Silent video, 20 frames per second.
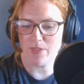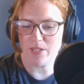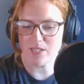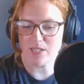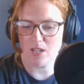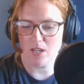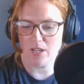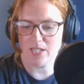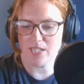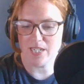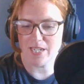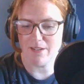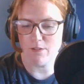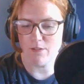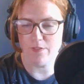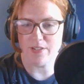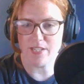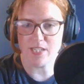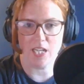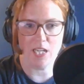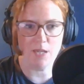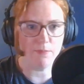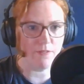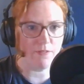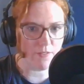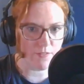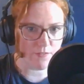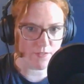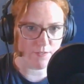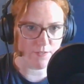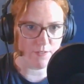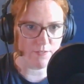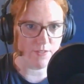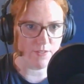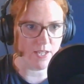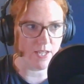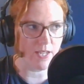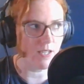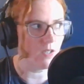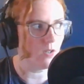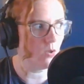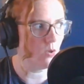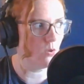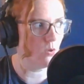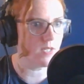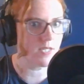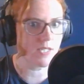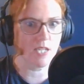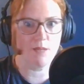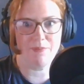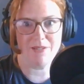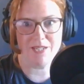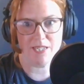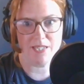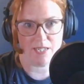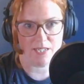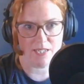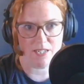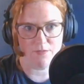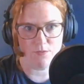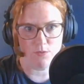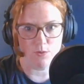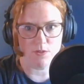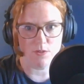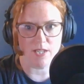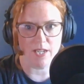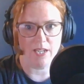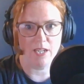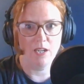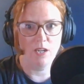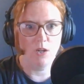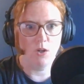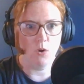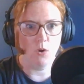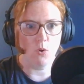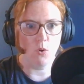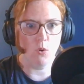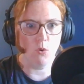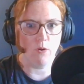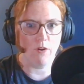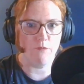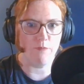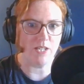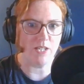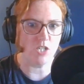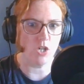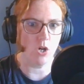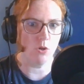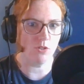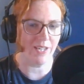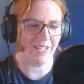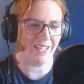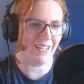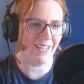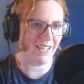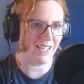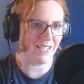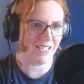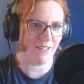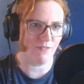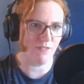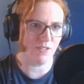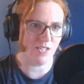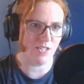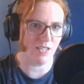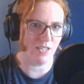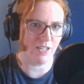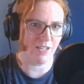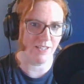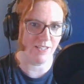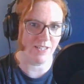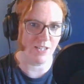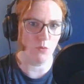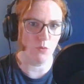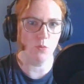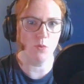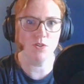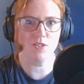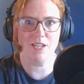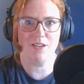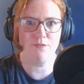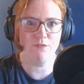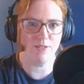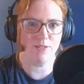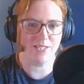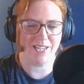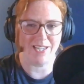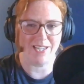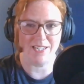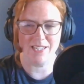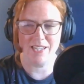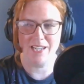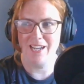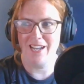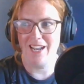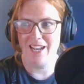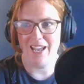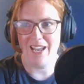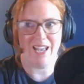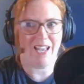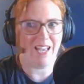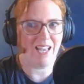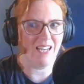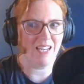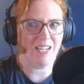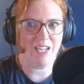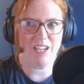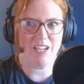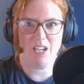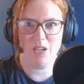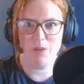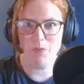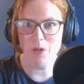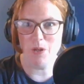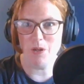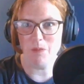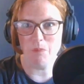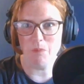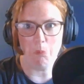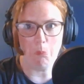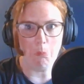this idea of it's going to be 50-50 or it's going to be 60-40, or I've been told I can get 70-30 or whatever it is. And you know what?